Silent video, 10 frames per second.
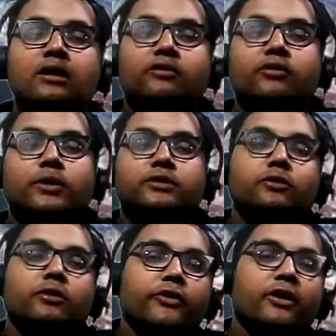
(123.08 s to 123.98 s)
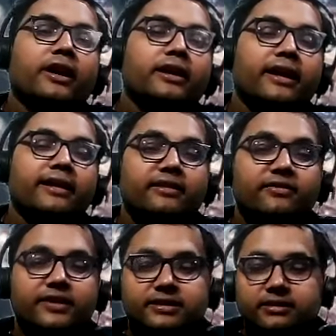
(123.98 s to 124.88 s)
So what to do if your Lagna is
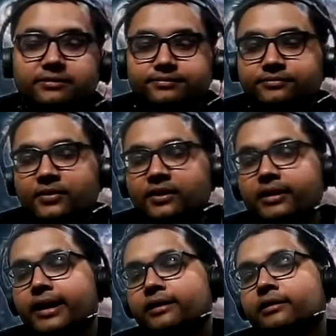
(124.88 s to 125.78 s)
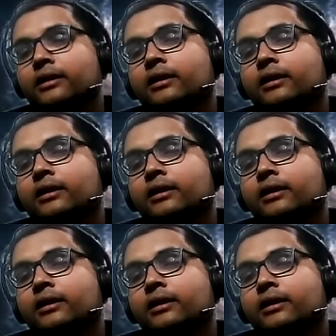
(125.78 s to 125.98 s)
afflicted, right?